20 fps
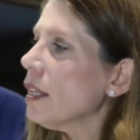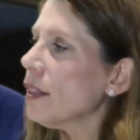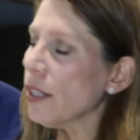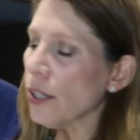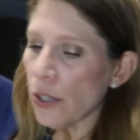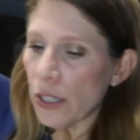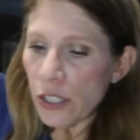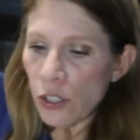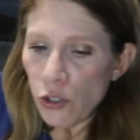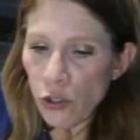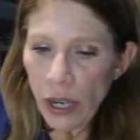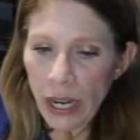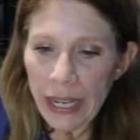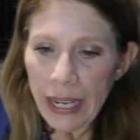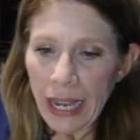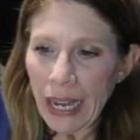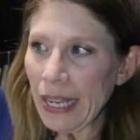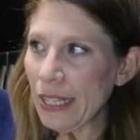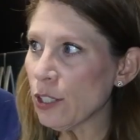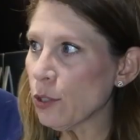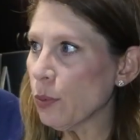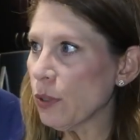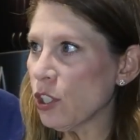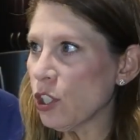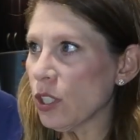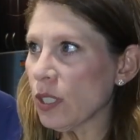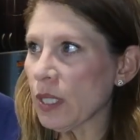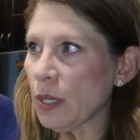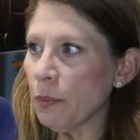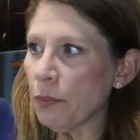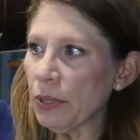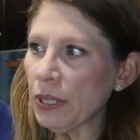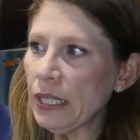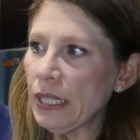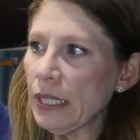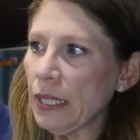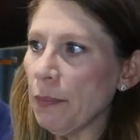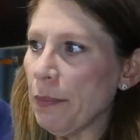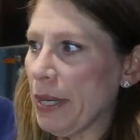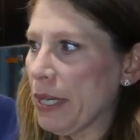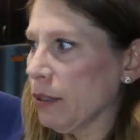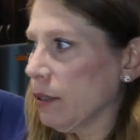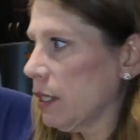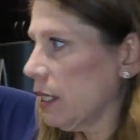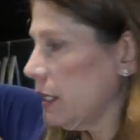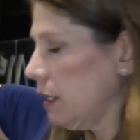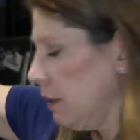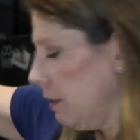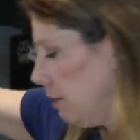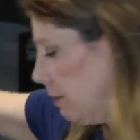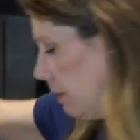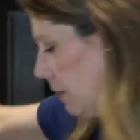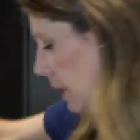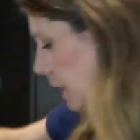There is dry ice, which is completely melted.